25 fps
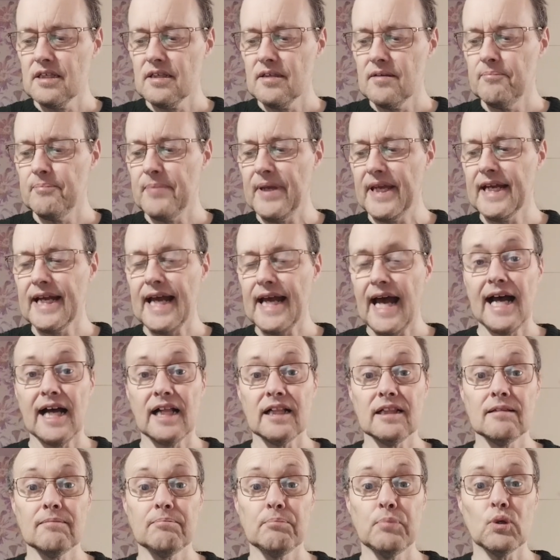Big
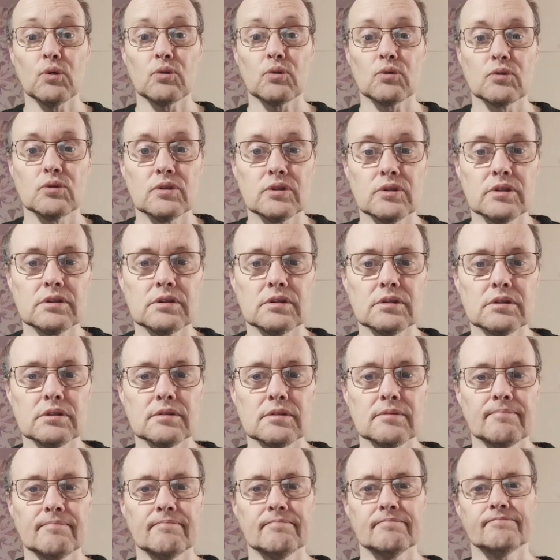Al Books.
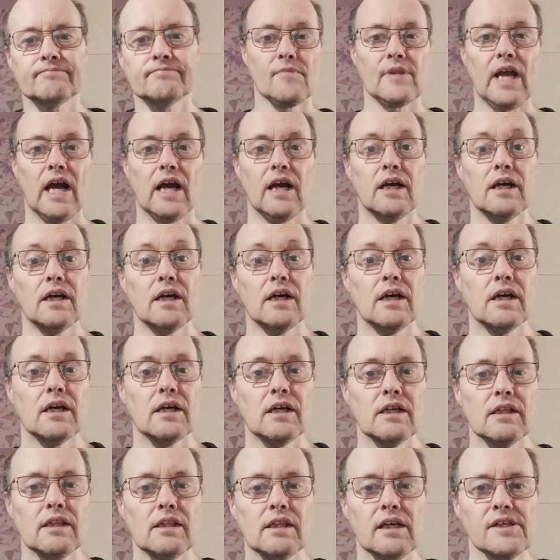
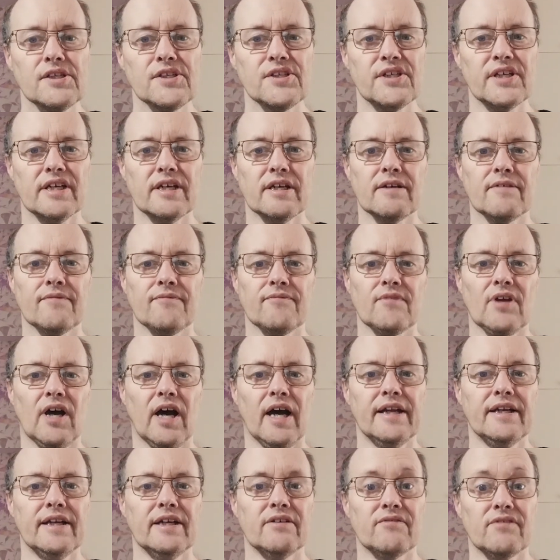Last year, I
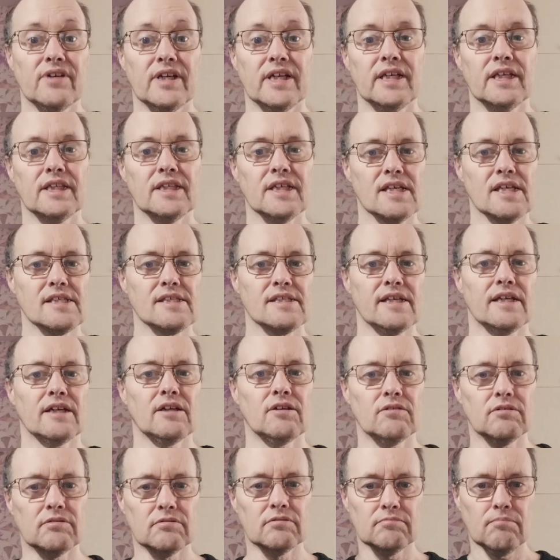didn't read a
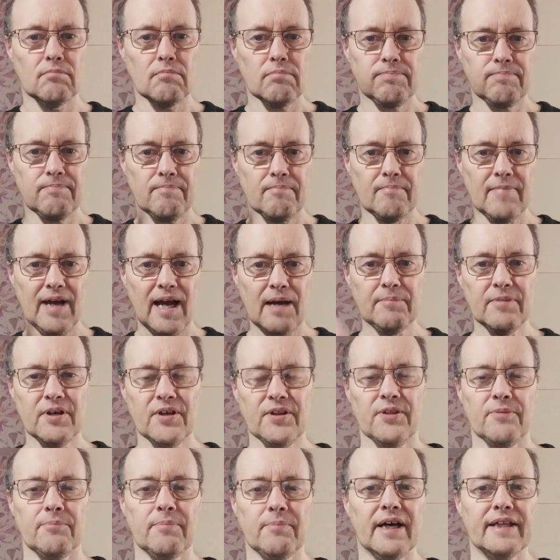single
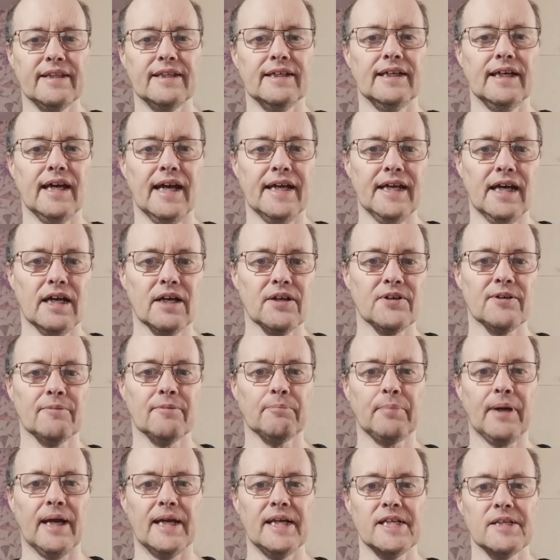Mammoth by the 800
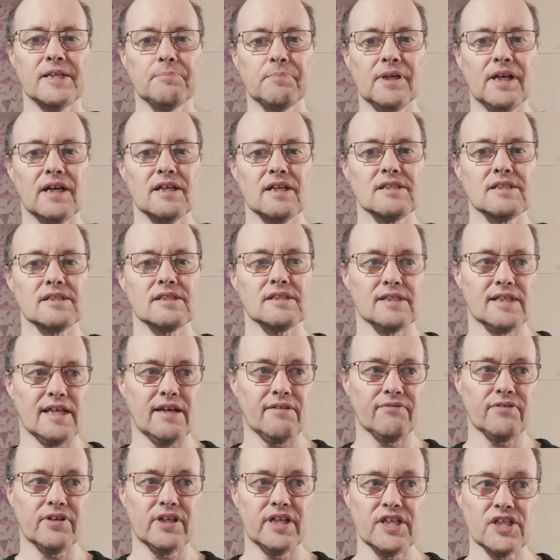page plus
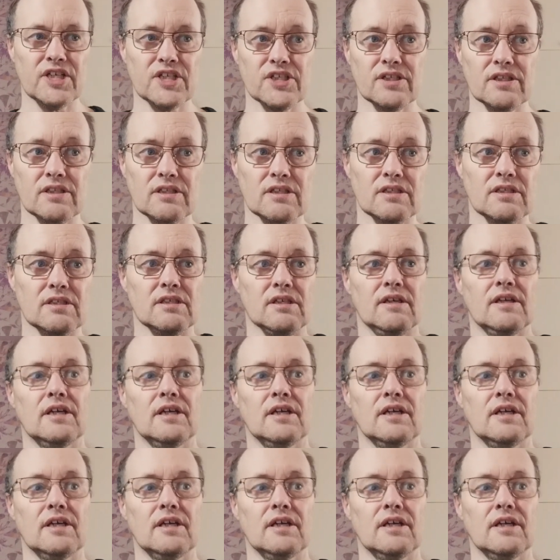definitions.